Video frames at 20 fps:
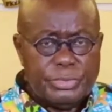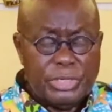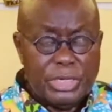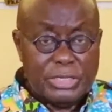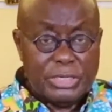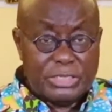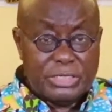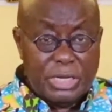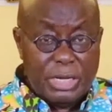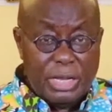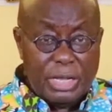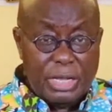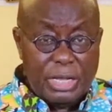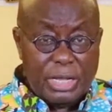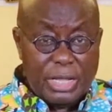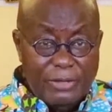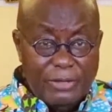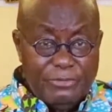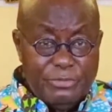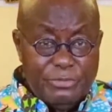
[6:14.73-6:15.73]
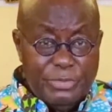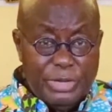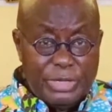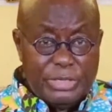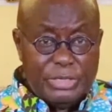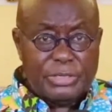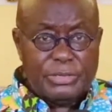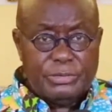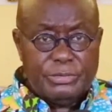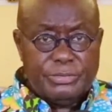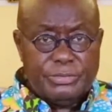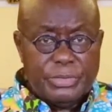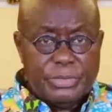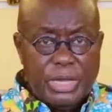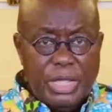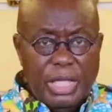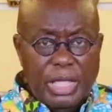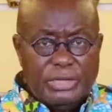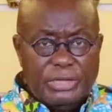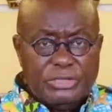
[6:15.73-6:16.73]
Additionally, government
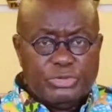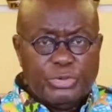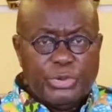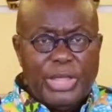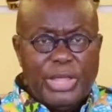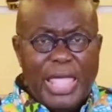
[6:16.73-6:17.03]
is